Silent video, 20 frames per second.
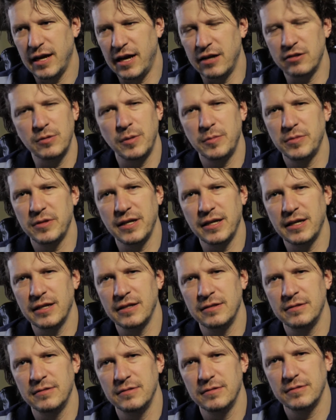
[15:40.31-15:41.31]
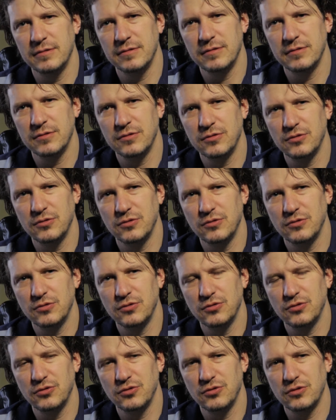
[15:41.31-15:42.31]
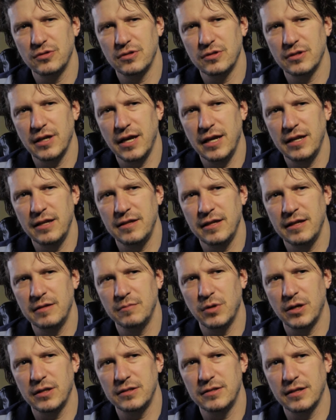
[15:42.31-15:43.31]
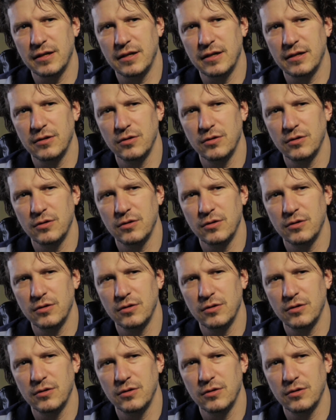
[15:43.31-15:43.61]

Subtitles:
I don't remember thinking anything but,